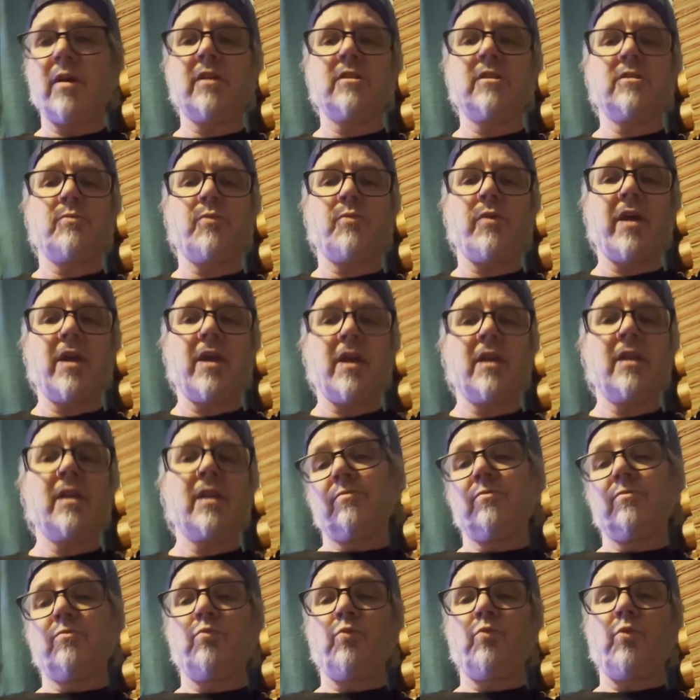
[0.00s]
explain
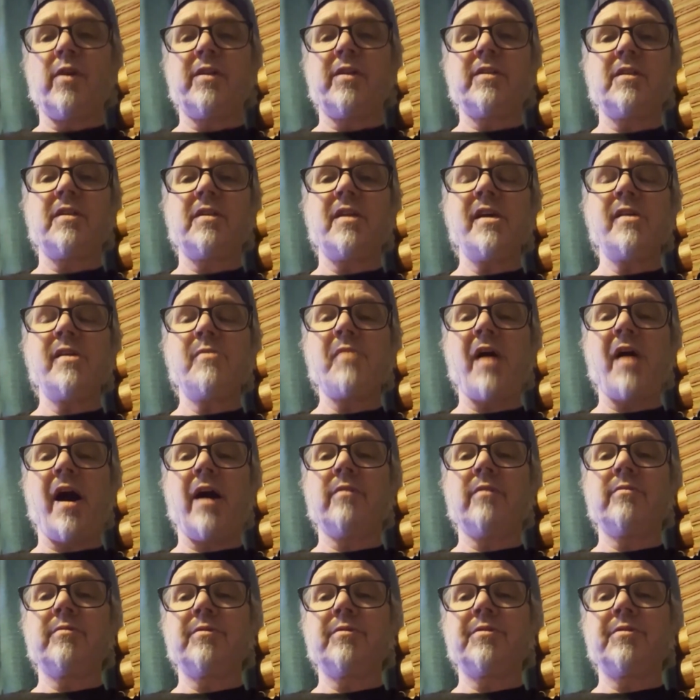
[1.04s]
what to think about.